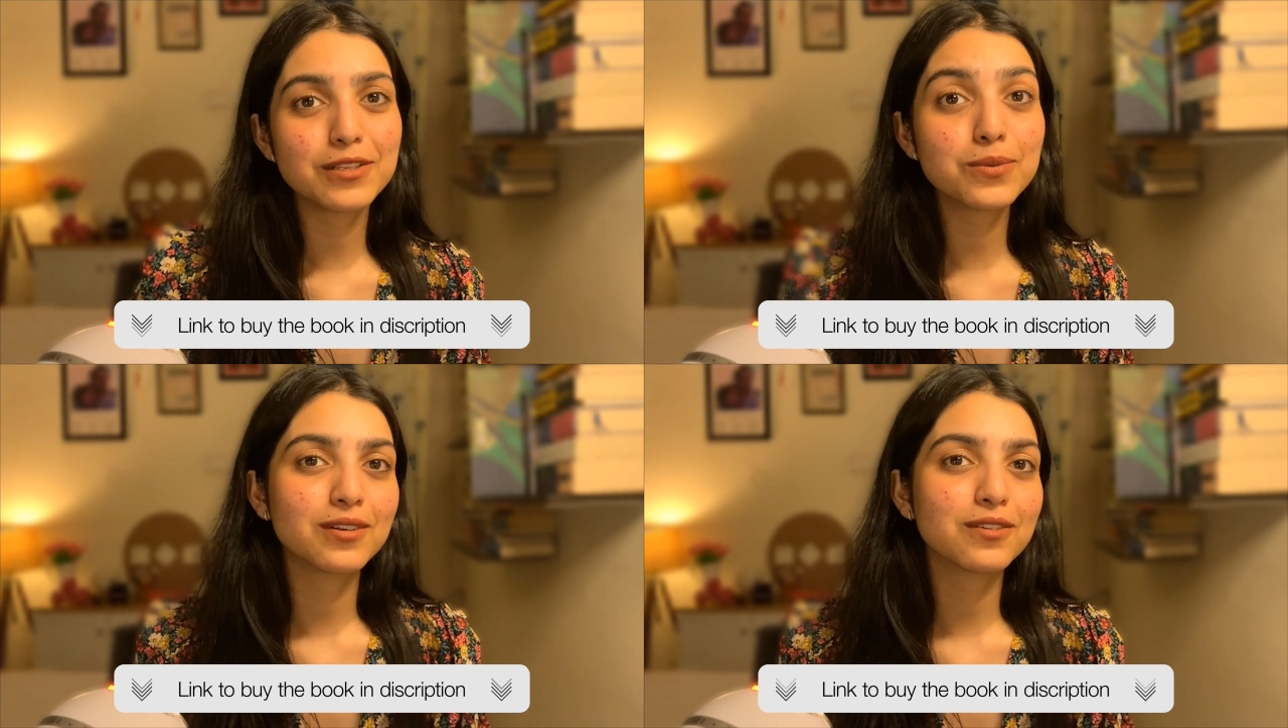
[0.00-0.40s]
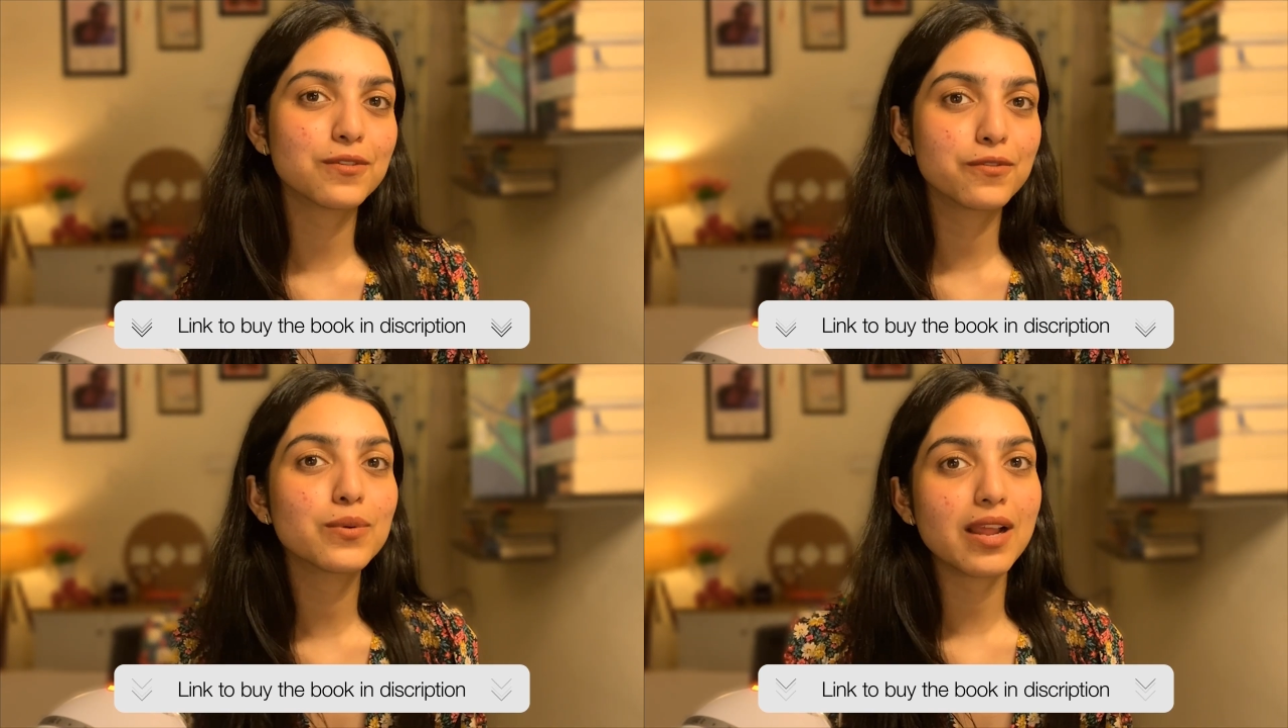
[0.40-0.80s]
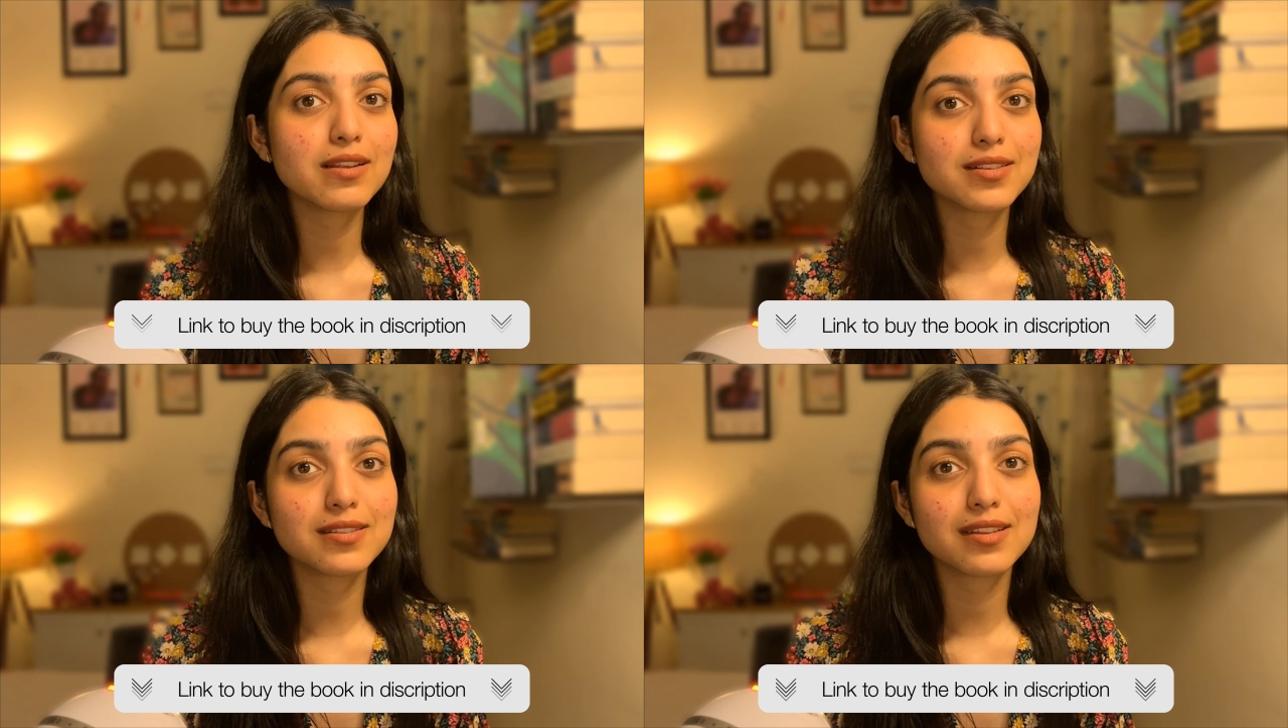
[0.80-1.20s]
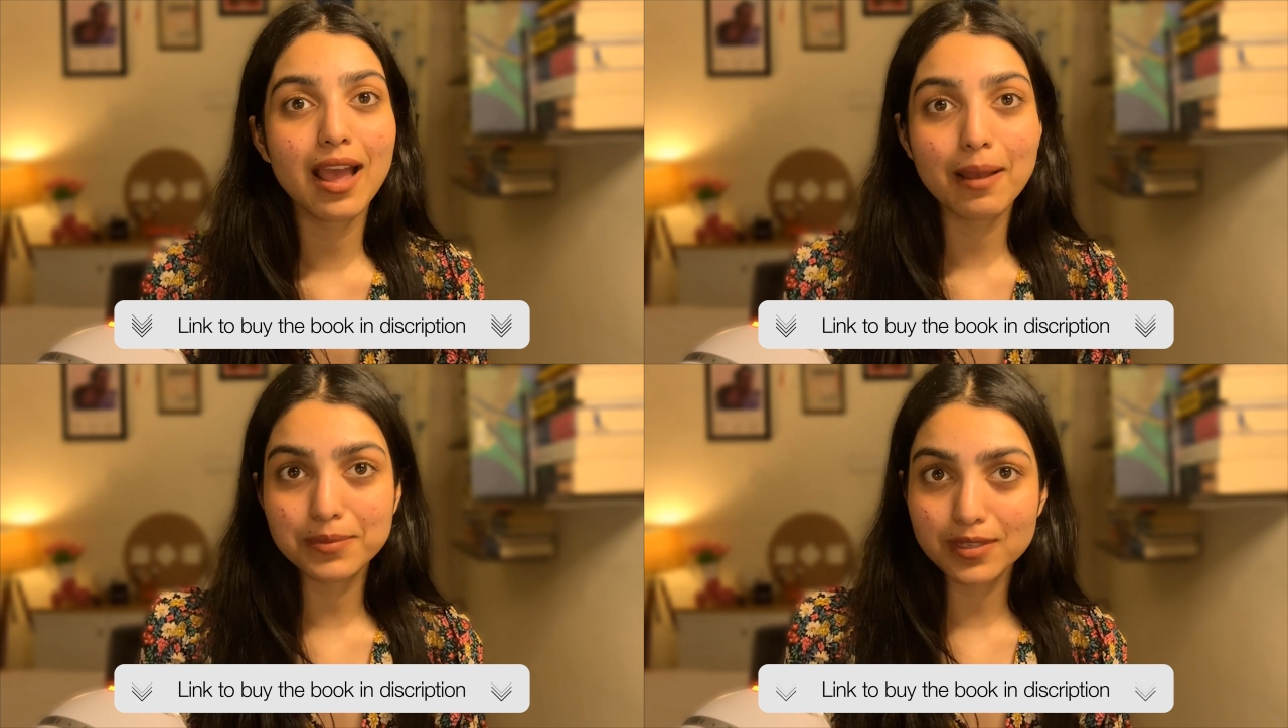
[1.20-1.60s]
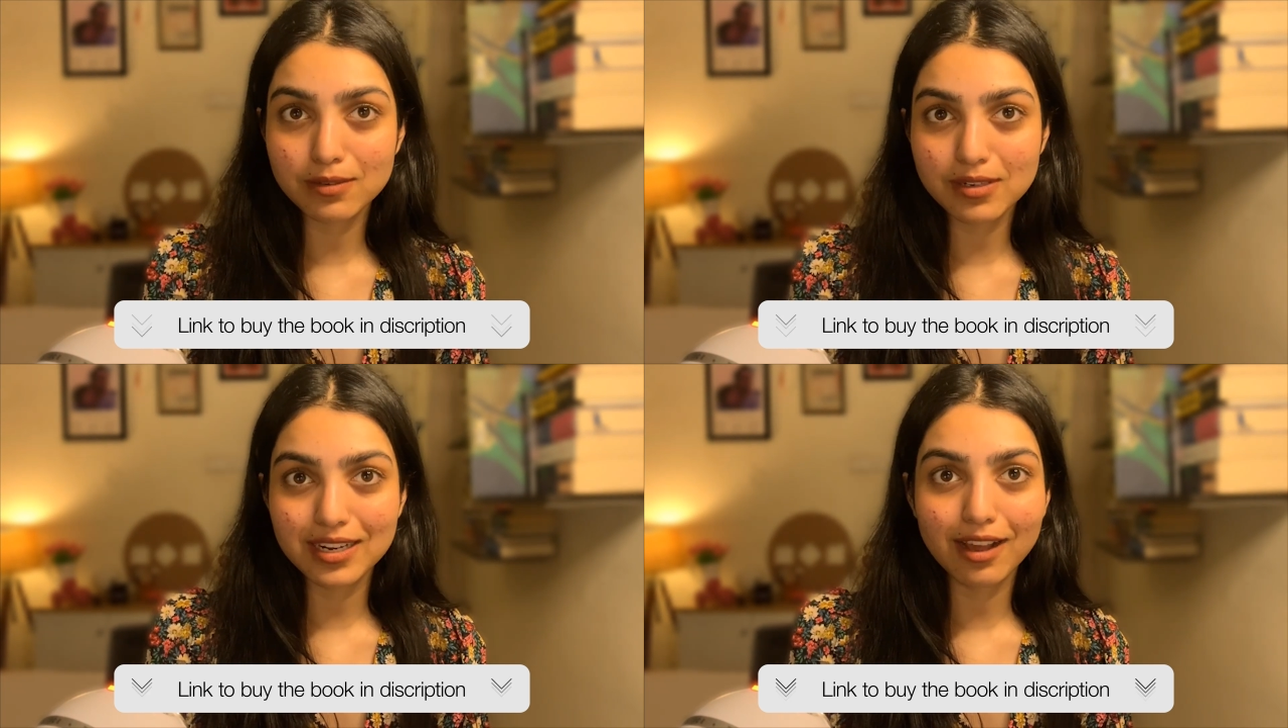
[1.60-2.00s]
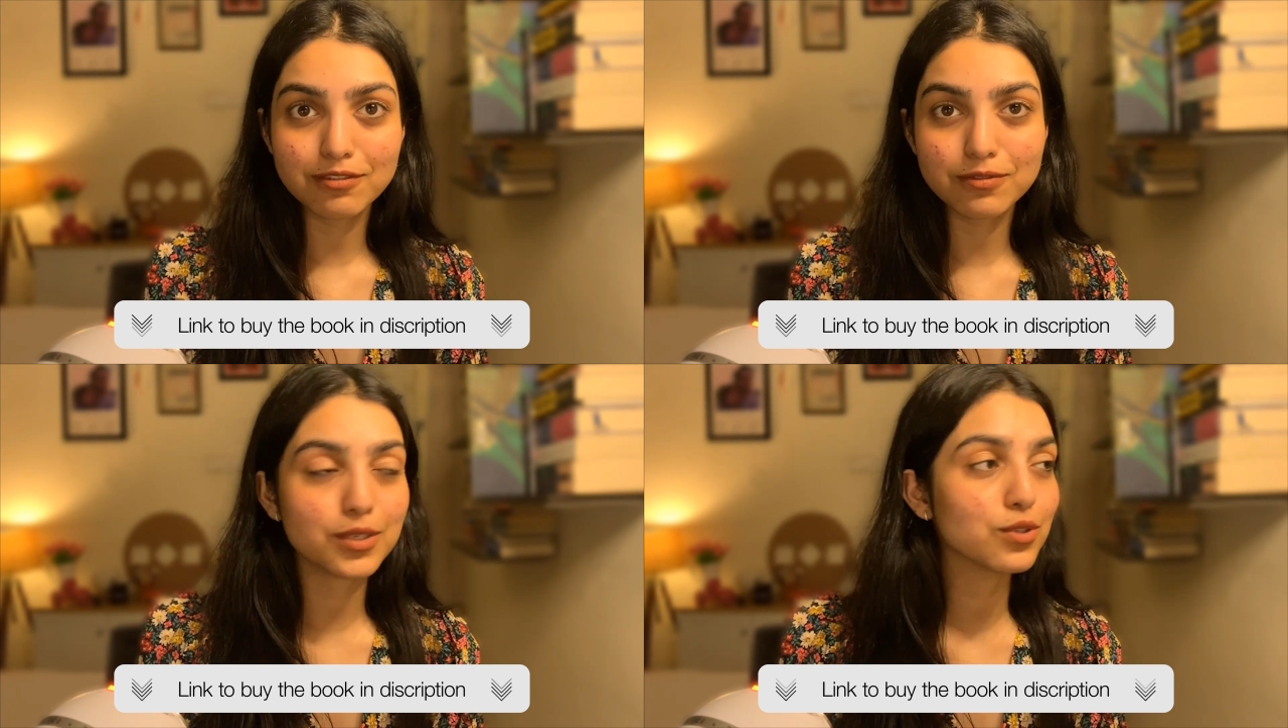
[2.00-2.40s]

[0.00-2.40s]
this is one of the few classics that I absolutely love